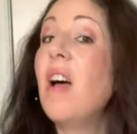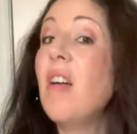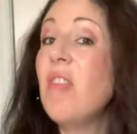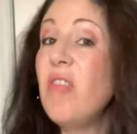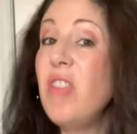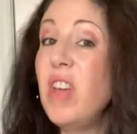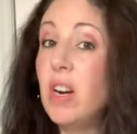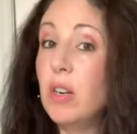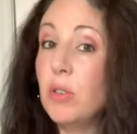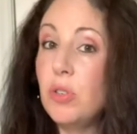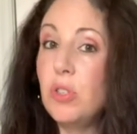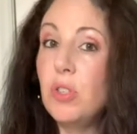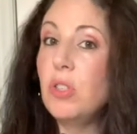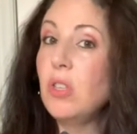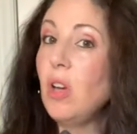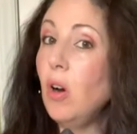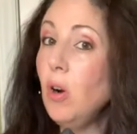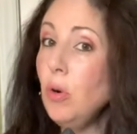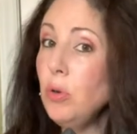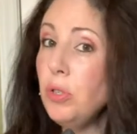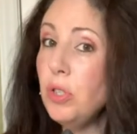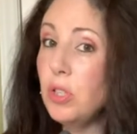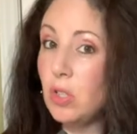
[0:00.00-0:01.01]
They're
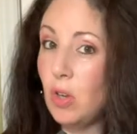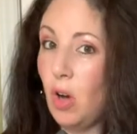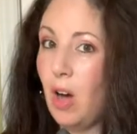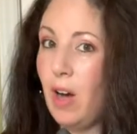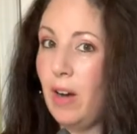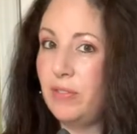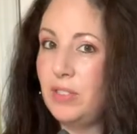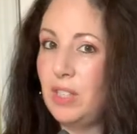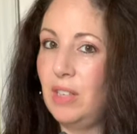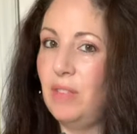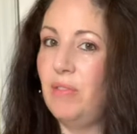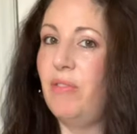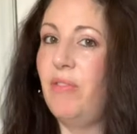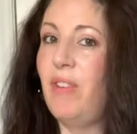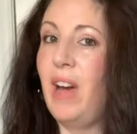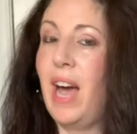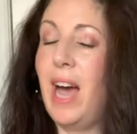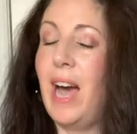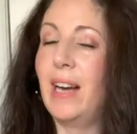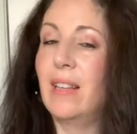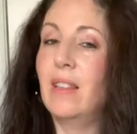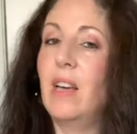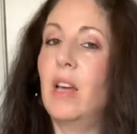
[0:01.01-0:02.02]
so soft, in
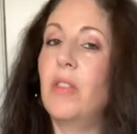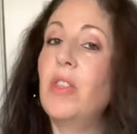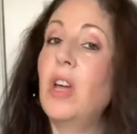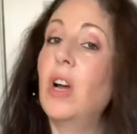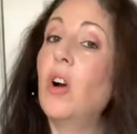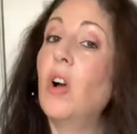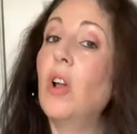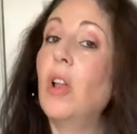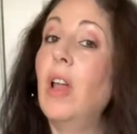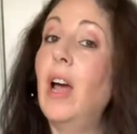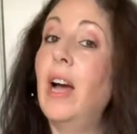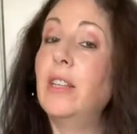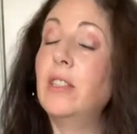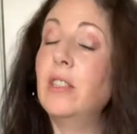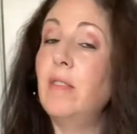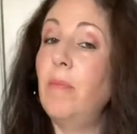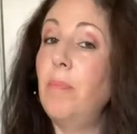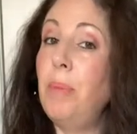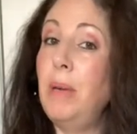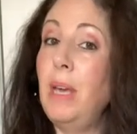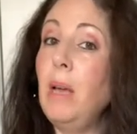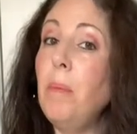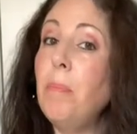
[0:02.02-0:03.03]
fact, that there are lots of
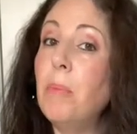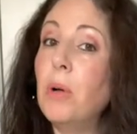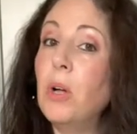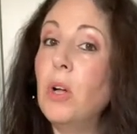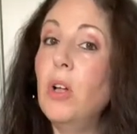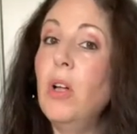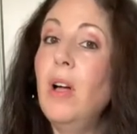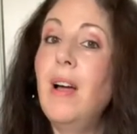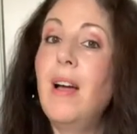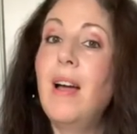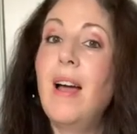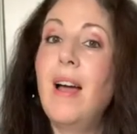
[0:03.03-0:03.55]
people